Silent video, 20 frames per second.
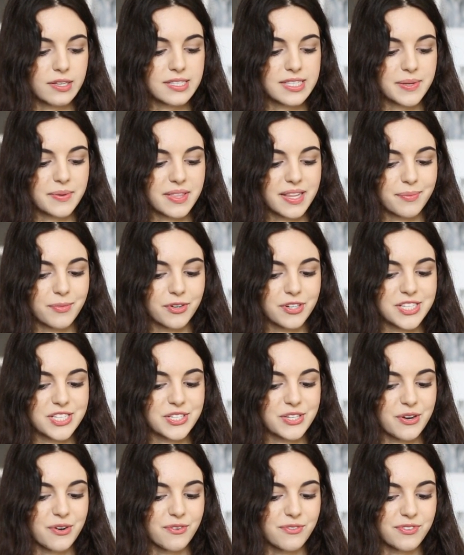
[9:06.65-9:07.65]
and some of them are
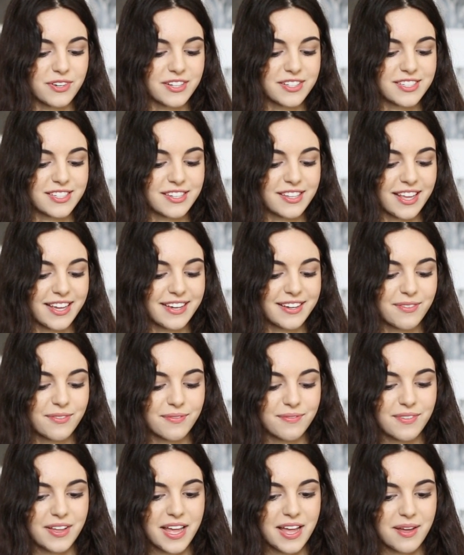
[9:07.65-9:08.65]
so fun to like
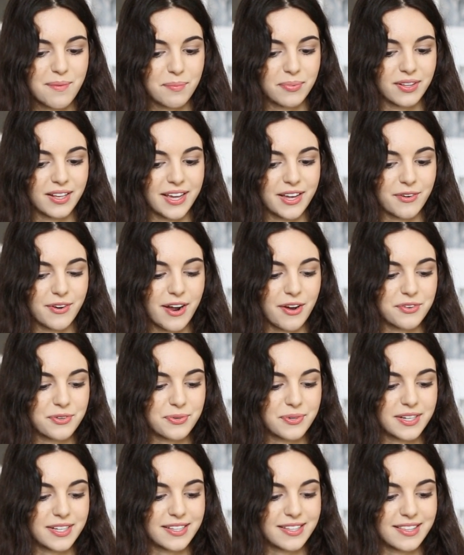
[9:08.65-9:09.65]
play
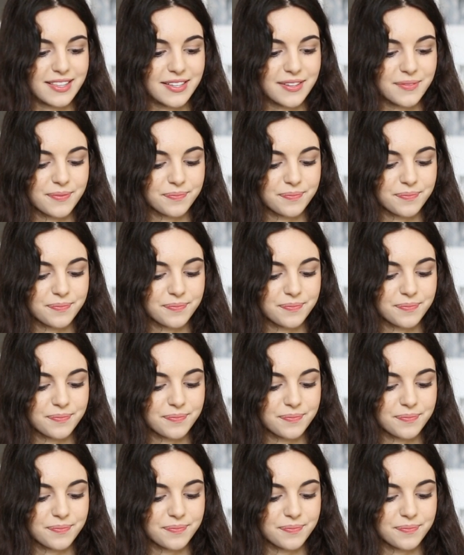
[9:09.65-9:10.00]
around with.